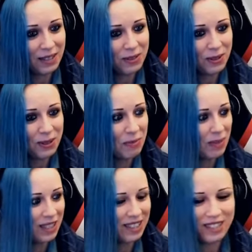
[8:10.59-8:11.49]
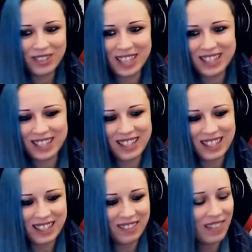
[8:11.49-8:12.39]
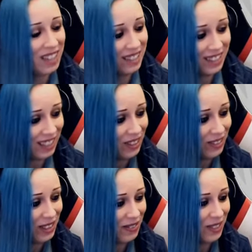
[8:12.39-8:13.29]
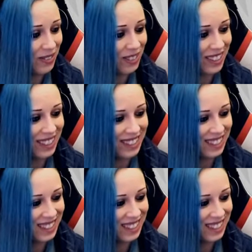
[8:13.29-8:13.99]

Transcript: I'm so surprised that you guys are here and thank you very much for that.